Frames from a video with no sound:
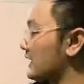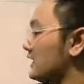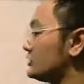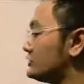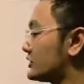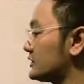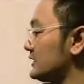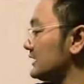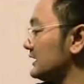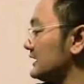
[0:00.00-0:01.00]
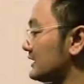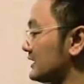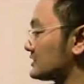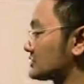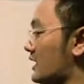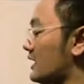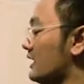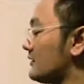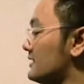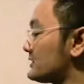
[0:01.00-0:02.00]

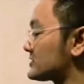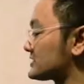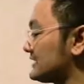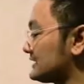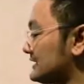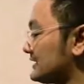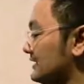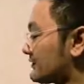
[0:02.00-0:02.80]
the machine